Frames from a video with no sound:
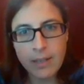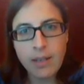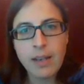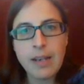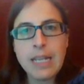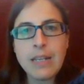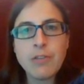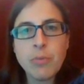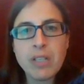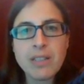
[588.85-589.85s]
and it
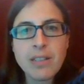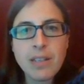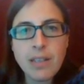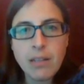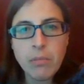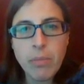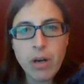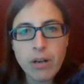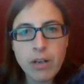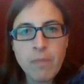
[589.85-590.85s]
leaves with its keel
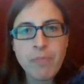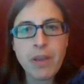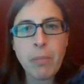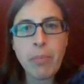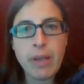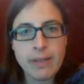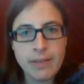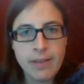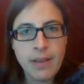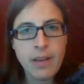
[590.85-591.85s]
mark a pit